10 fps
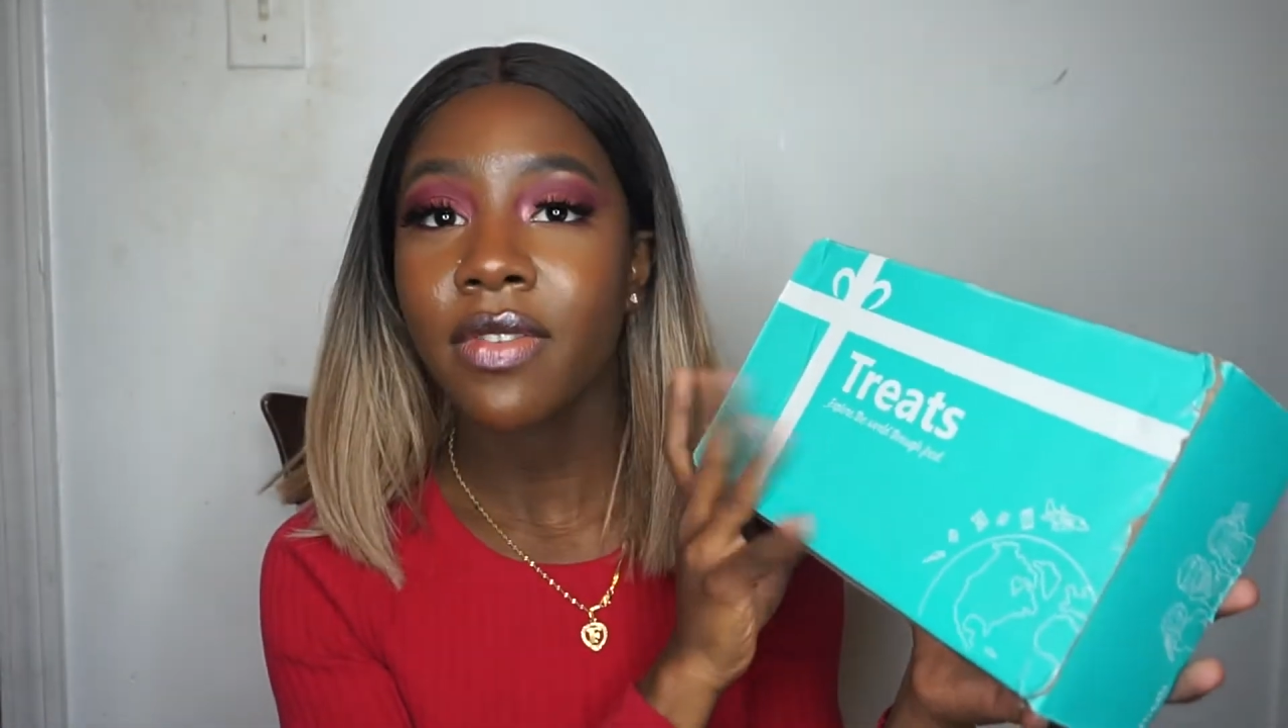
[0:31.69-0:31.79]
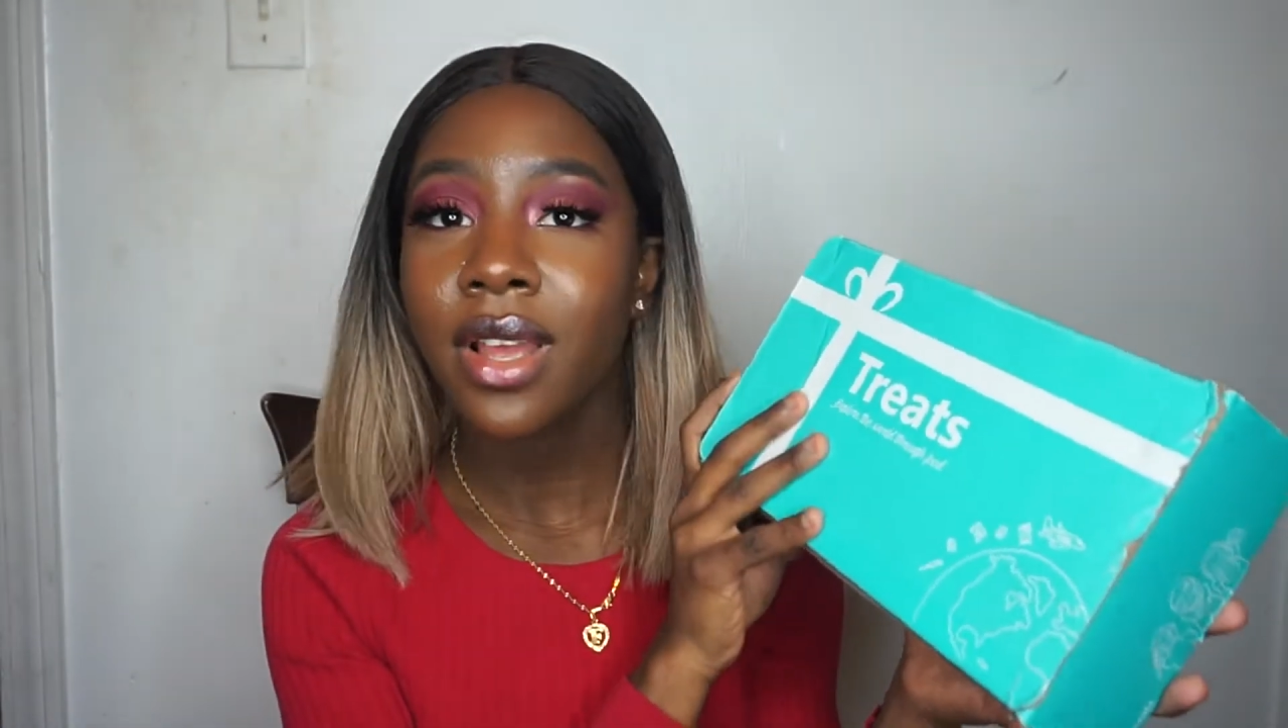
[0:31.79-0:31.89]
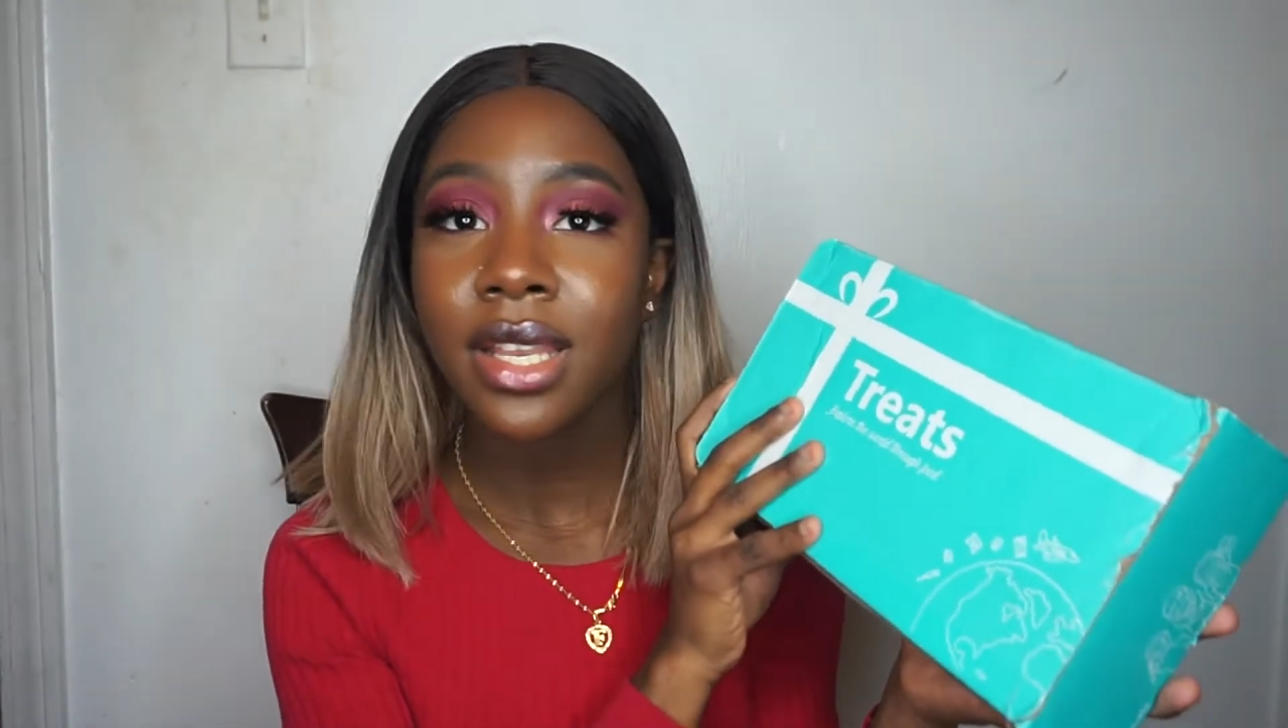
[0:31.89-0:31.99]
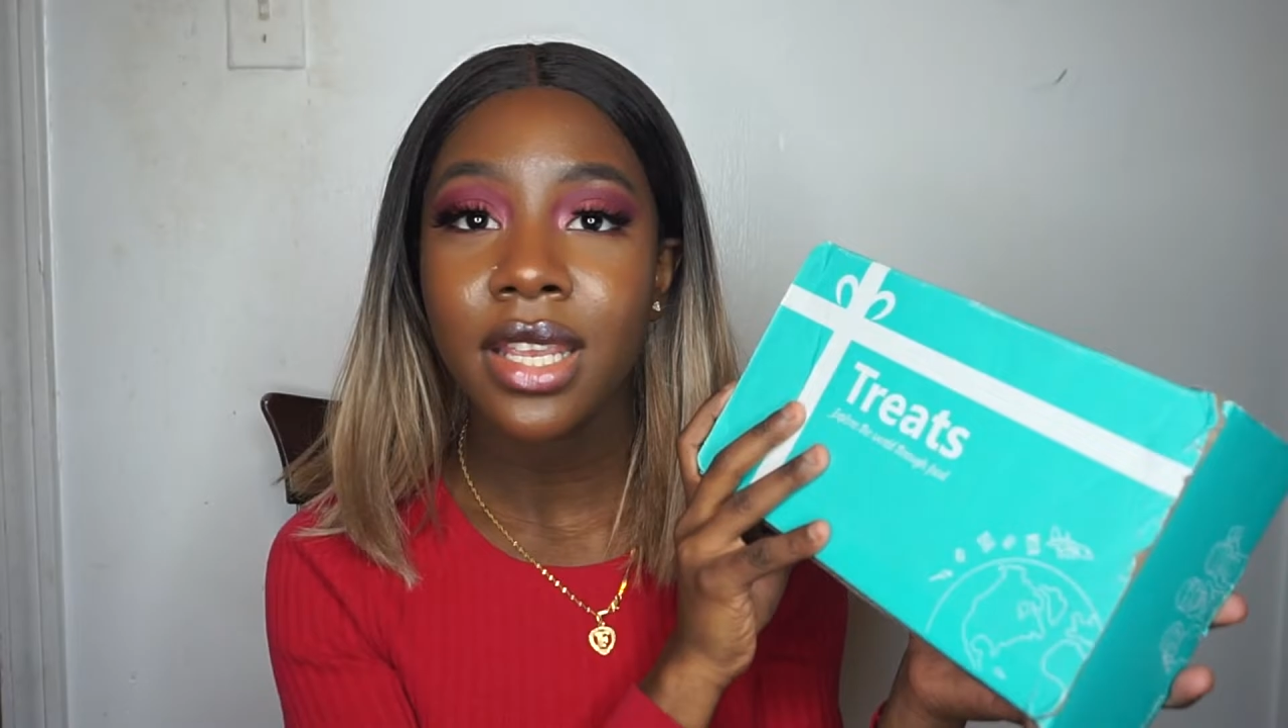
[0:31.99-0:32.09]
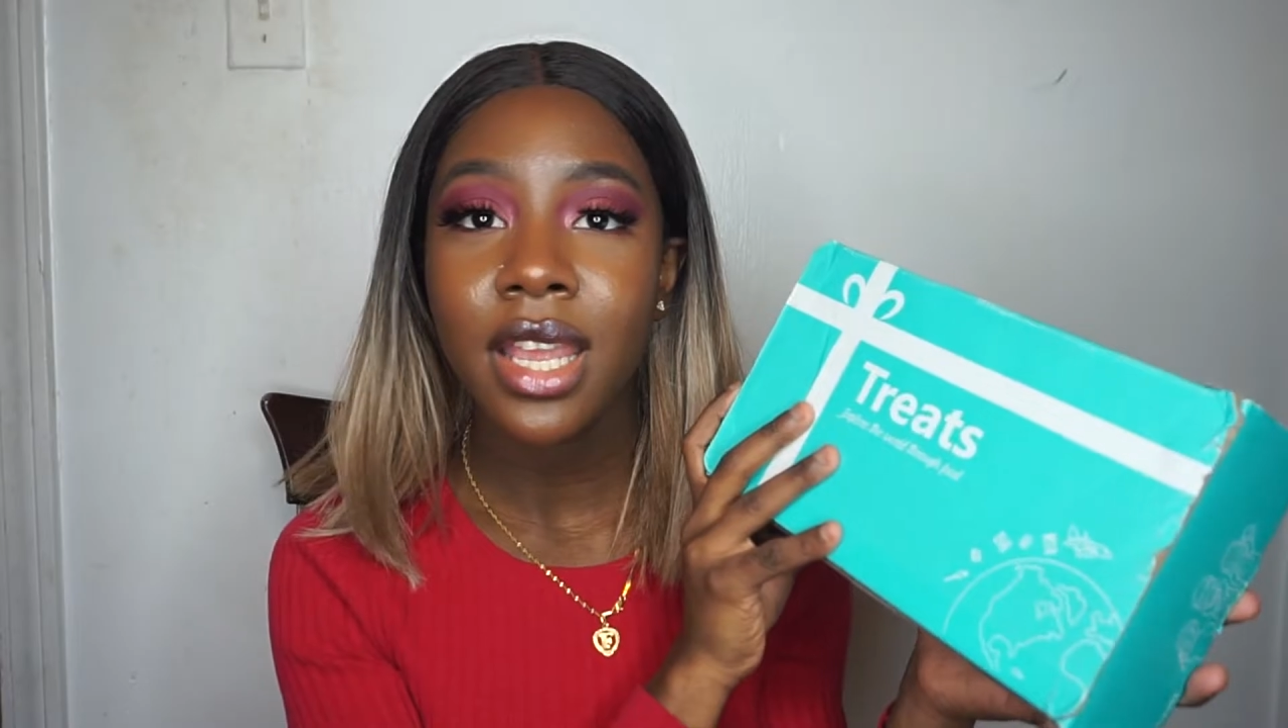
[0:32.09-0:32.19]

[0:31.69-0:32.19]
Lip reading: finally